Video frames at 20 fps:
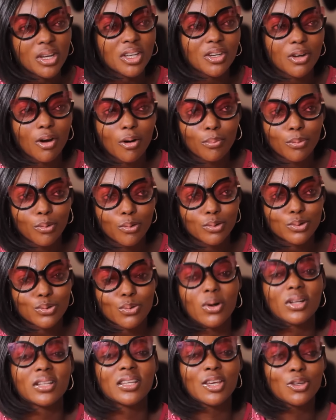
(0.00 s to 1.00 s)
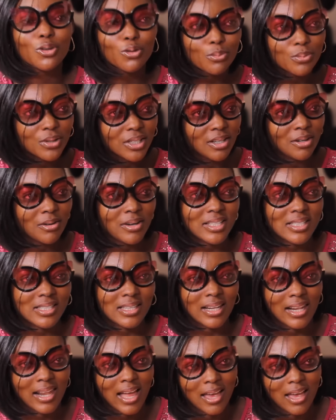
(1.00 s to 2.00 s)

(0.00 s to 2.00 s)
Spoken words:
Read your books. One day you'll be great in